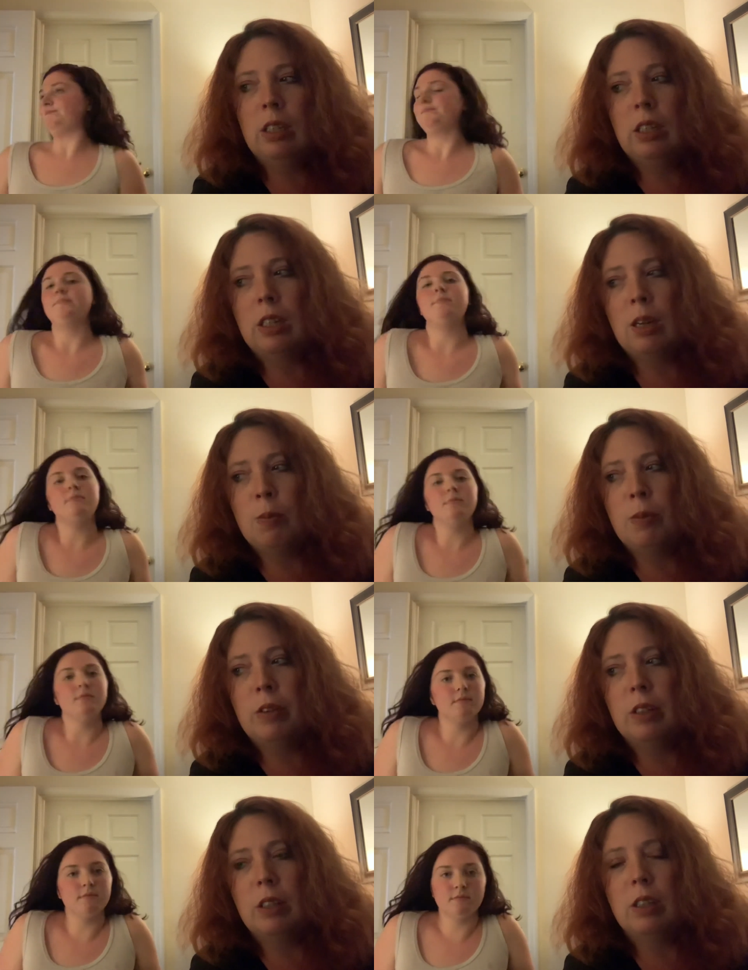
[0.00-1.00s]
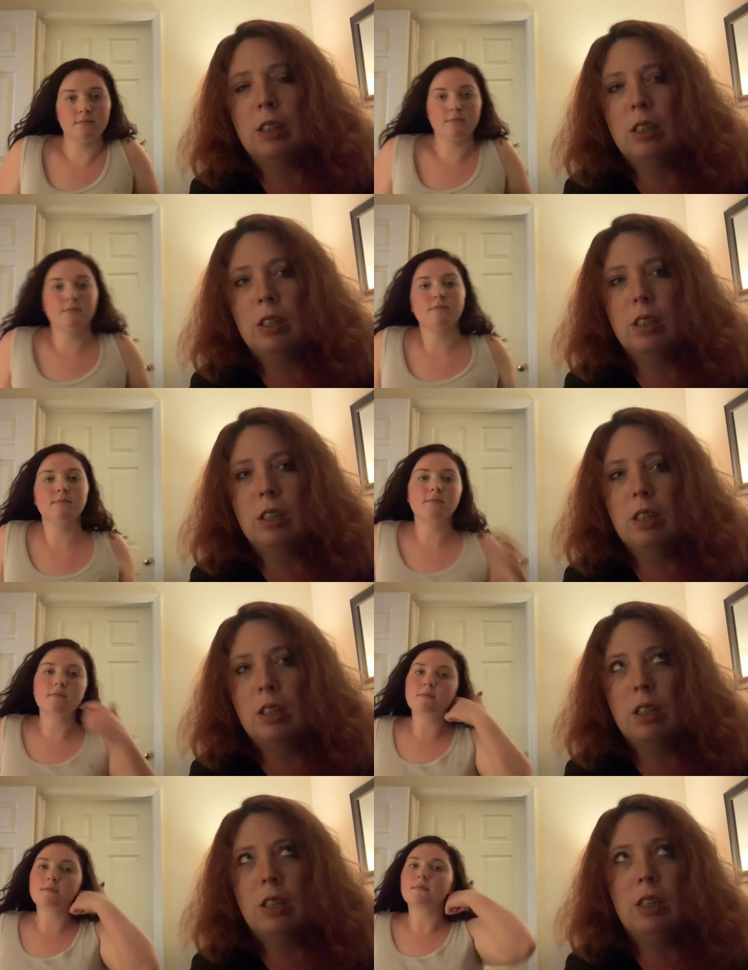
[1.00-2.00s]
Speaker 1: it come to
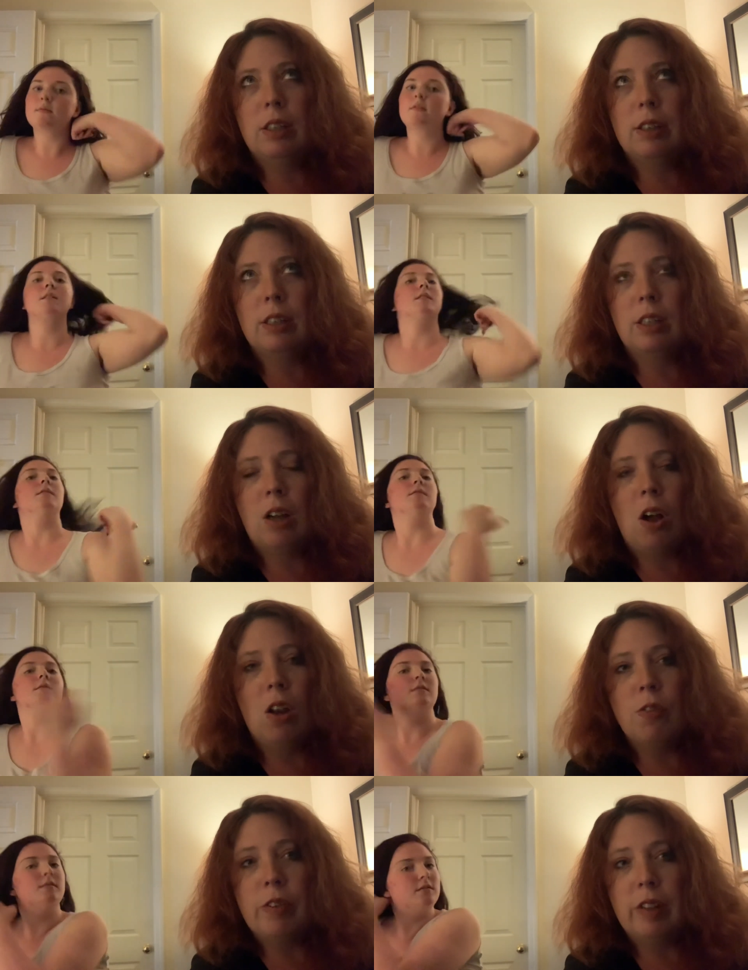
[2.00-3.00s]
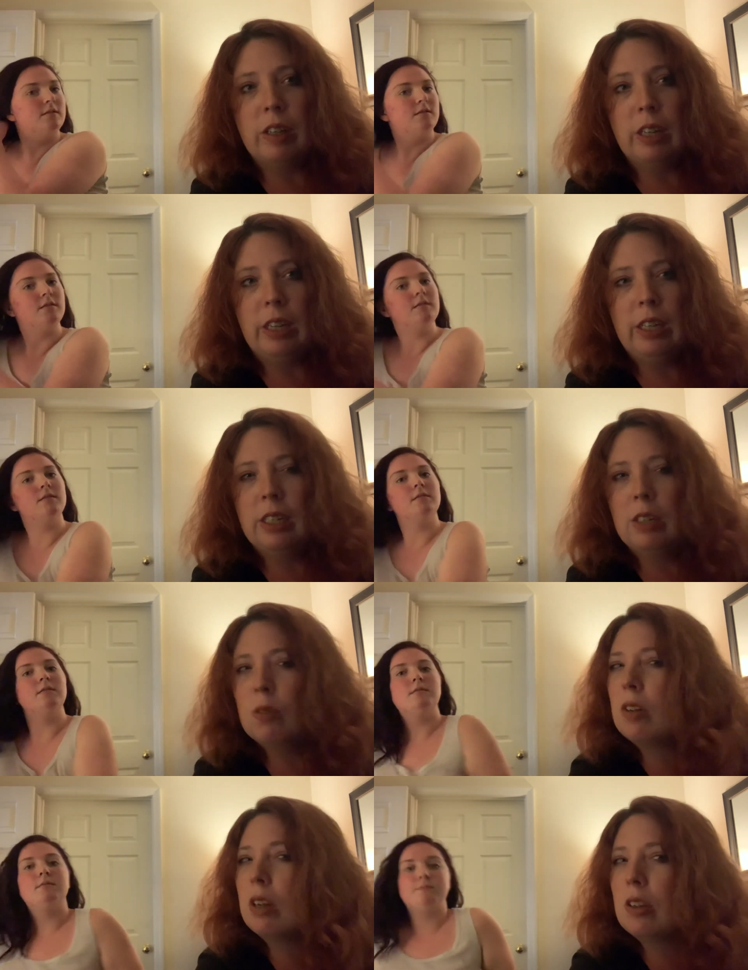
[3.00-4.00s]
it's all of a sudden end, it
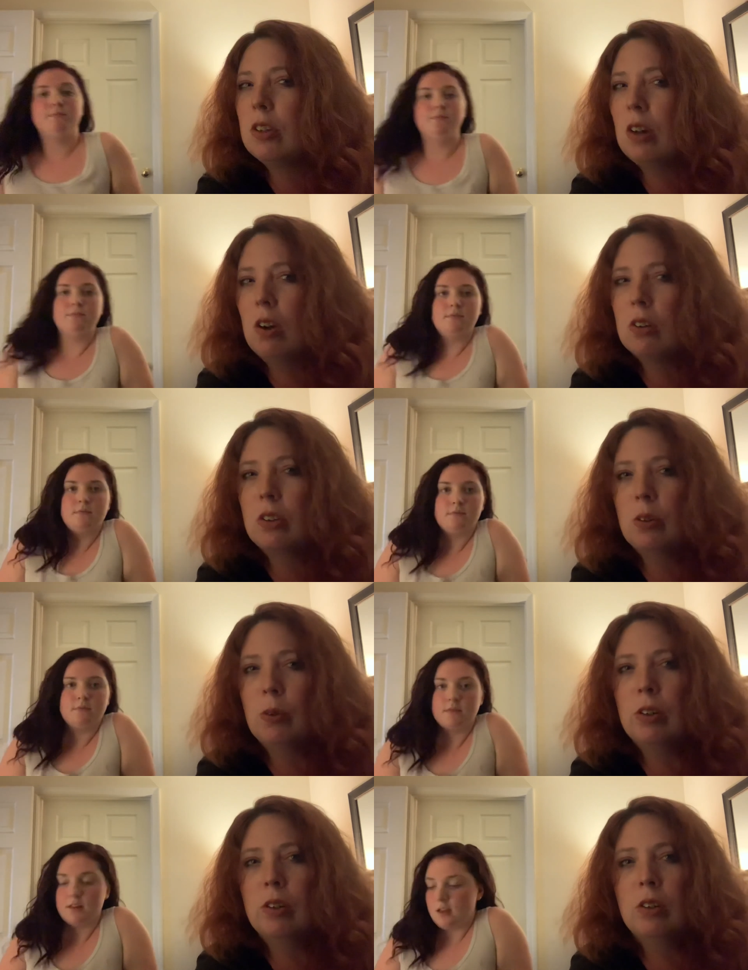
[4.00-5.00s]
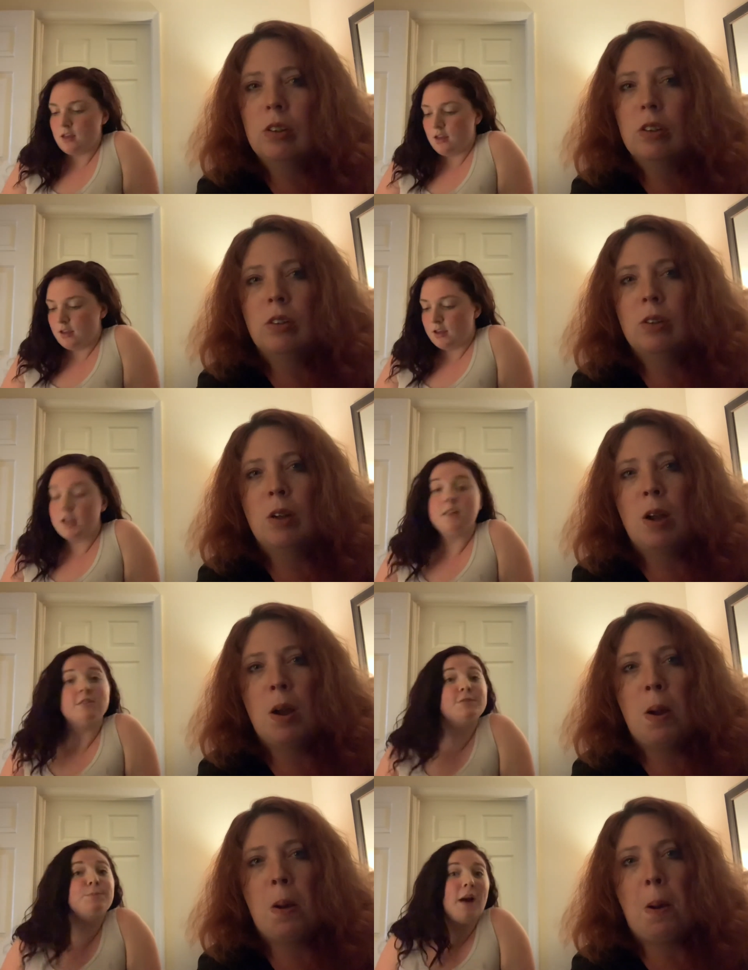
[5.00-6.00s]
was like a shock to her.
Speaker 2: It
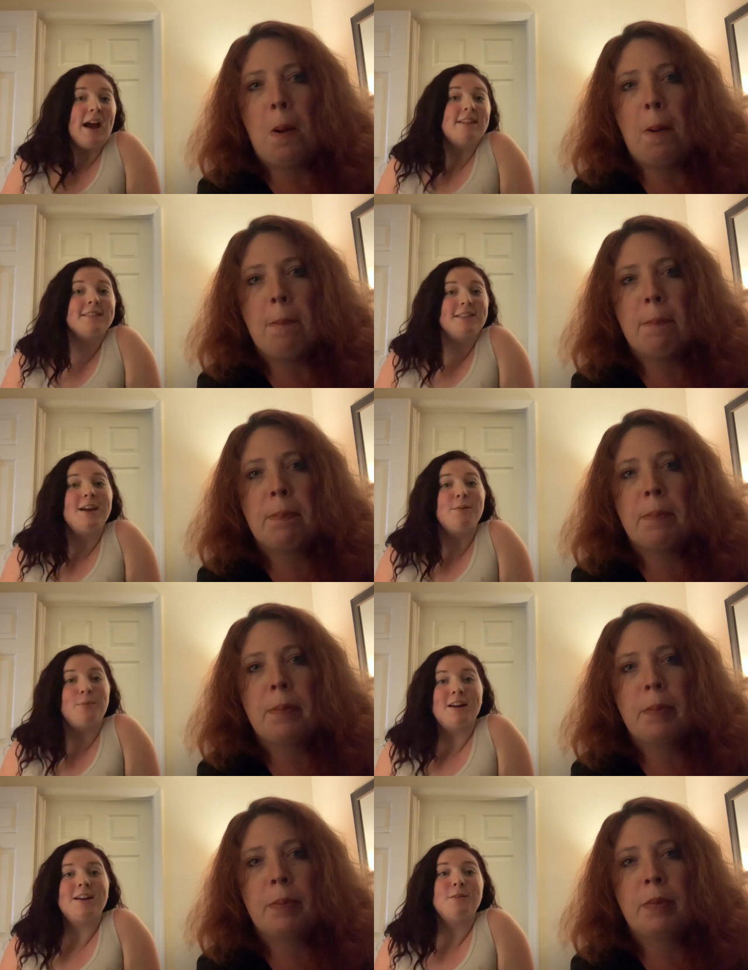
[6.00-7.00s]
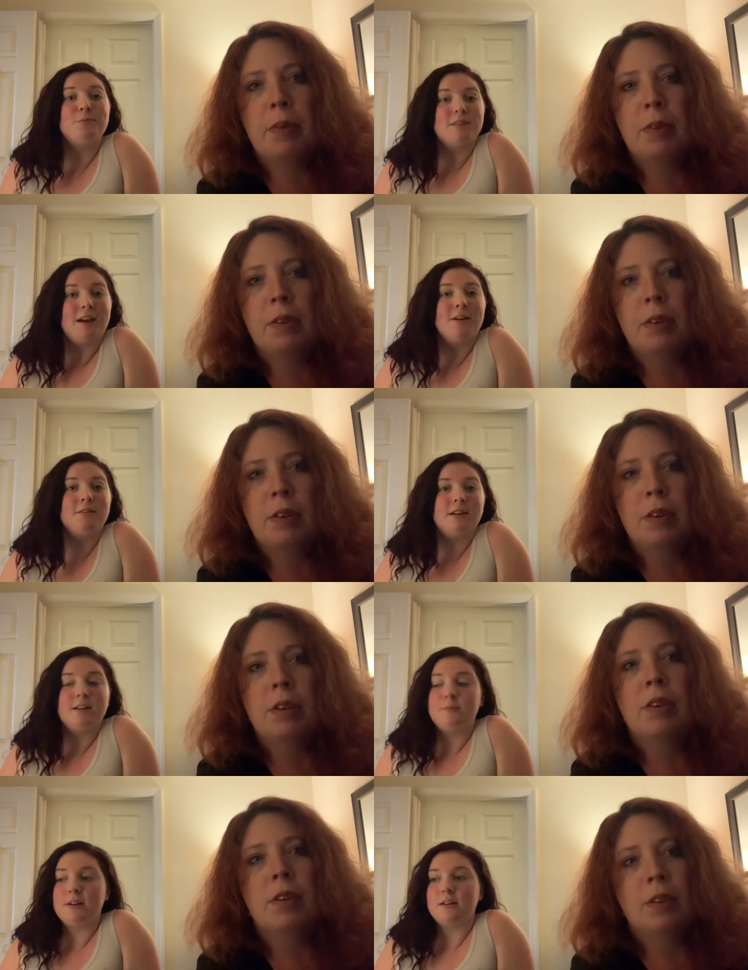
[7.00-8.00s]
was practically a breakup without
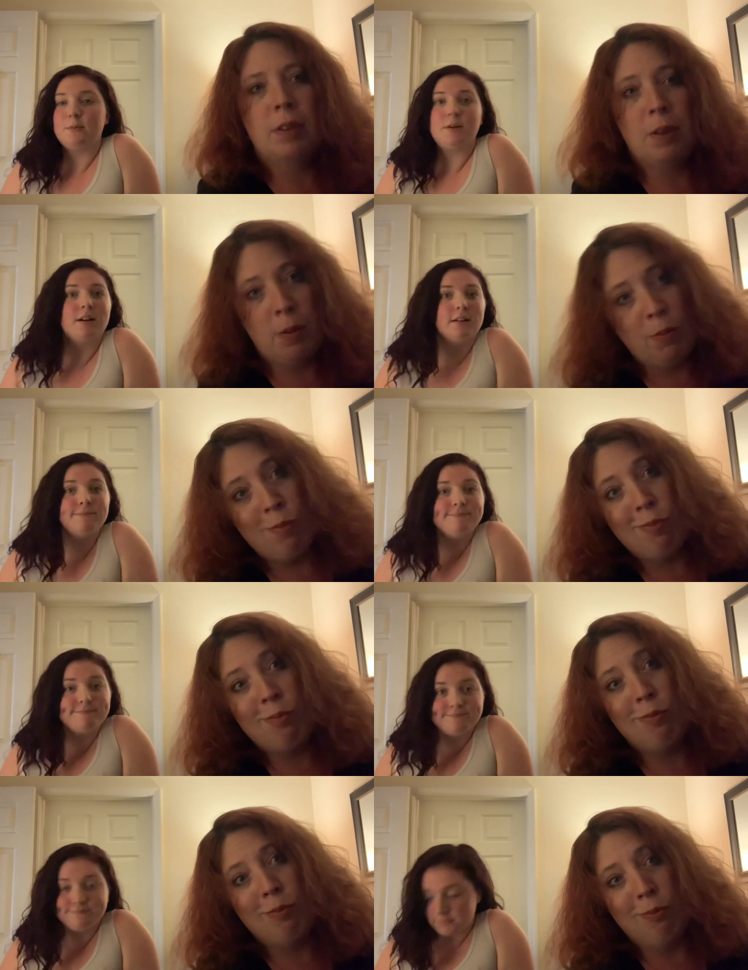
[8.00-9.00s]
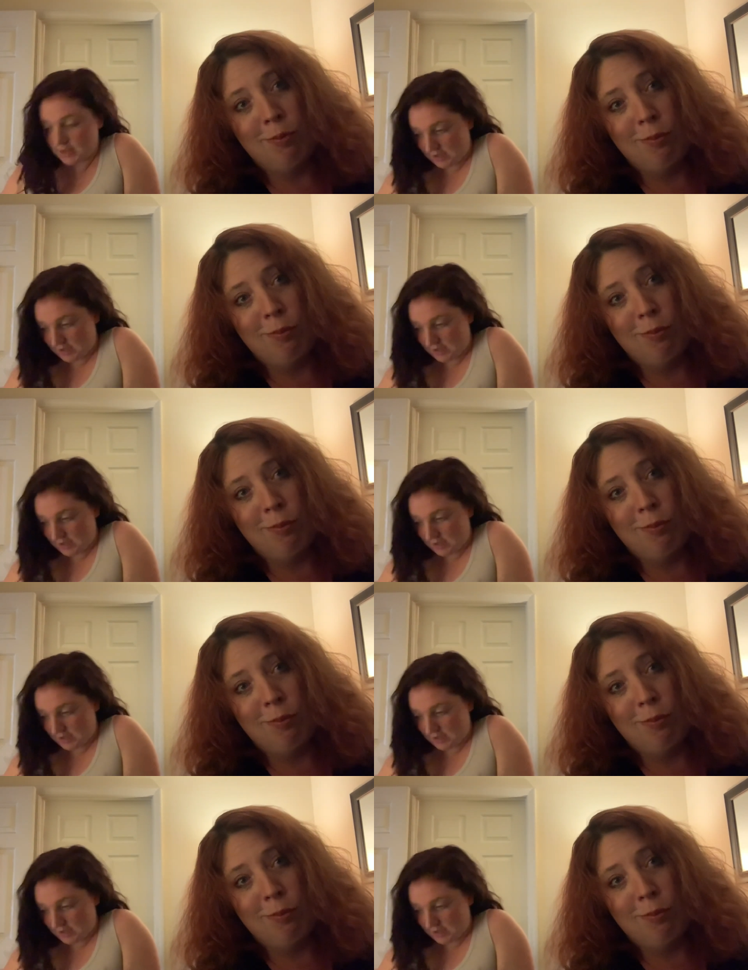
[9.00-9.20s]
it being a breakup. Mm -hmm.